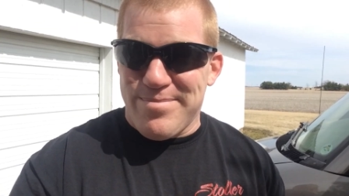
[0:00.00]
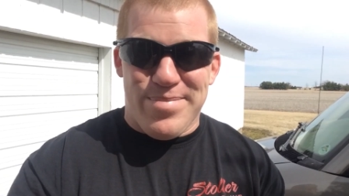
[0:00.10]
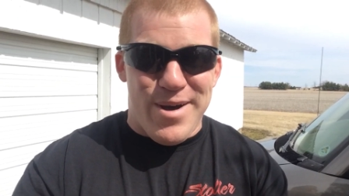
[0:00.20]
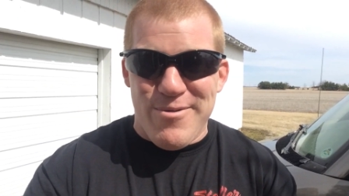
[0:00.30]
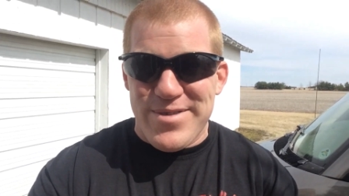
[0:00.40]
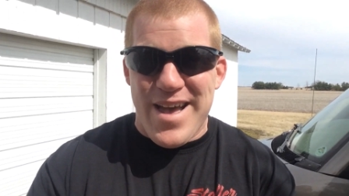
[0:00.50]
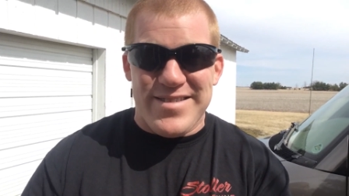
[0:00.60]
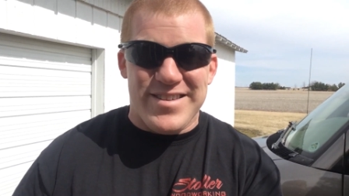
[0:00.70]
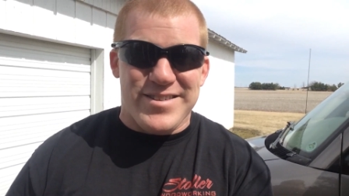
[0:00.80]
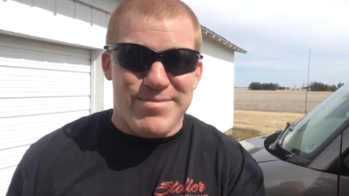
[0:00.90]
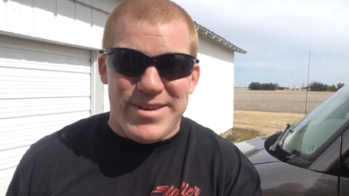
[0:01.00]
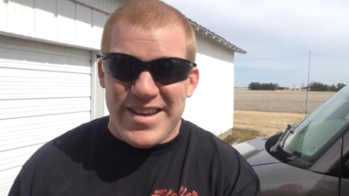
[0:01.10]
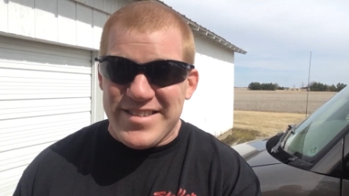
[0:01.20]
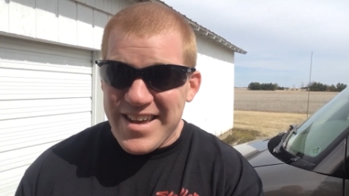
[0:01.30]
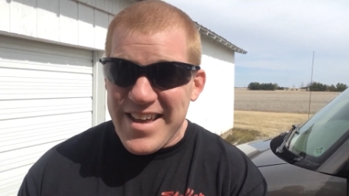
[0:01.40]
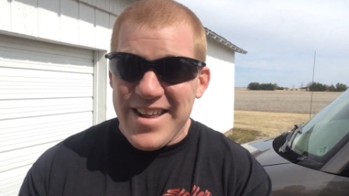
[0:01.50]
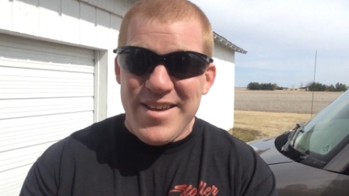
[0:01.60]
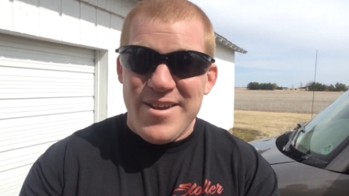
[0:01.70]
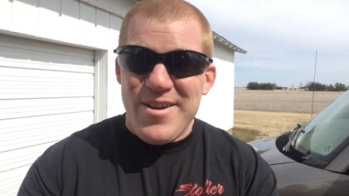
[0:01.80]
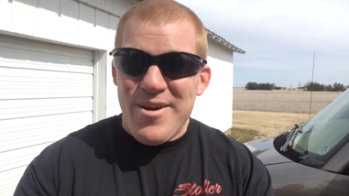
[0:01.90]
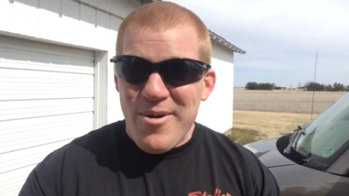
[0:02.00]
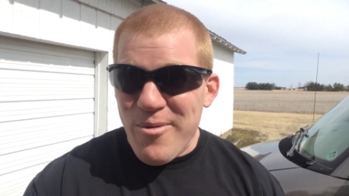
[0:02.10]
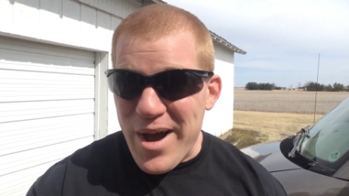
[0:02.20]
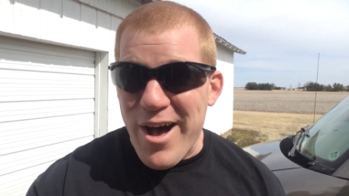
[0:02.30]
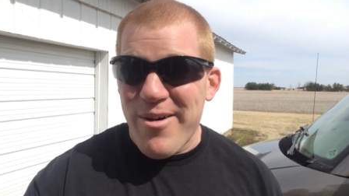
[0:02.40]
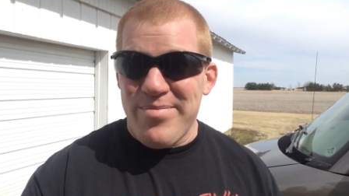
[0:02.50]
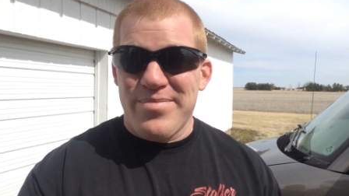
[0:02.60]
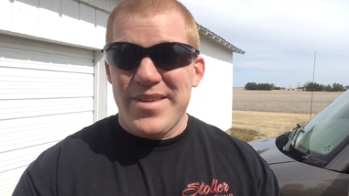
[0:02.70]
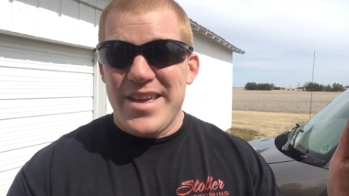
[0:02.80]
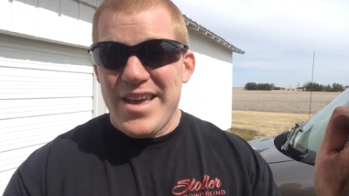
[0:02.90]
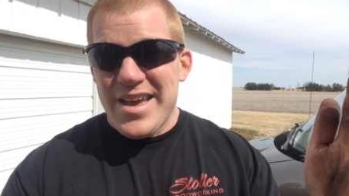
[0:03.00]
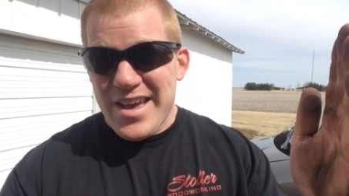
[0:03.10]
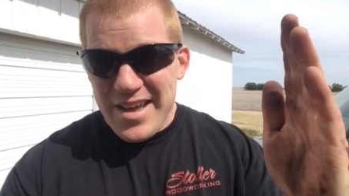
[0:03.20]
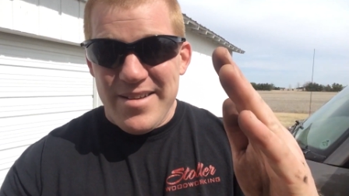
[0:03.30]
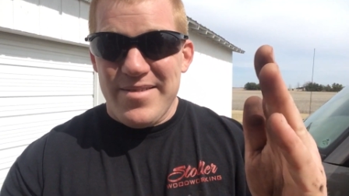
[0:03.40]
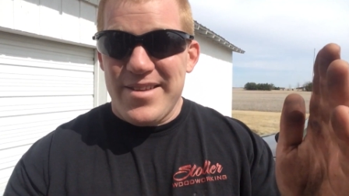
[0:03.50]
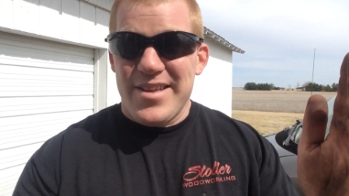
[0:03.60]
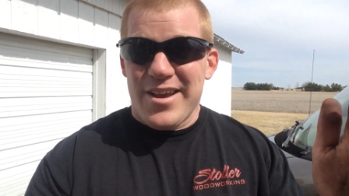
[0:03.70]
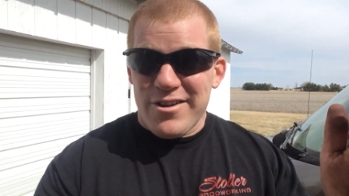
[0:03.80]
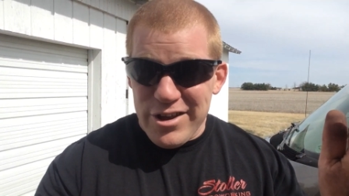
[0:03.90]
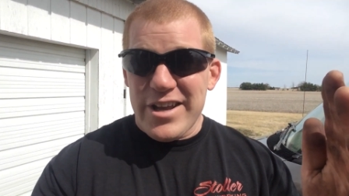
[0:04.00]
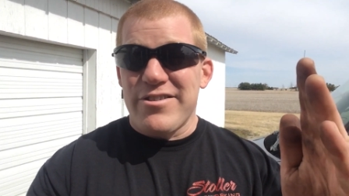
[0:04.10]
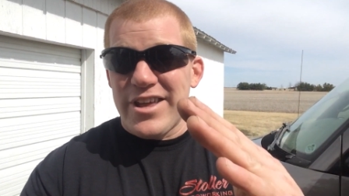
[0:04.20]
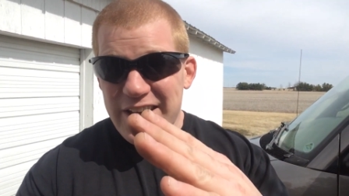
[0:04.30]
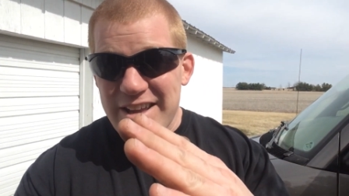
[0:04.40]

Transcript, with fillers: But when that system kicks in, well, click, click,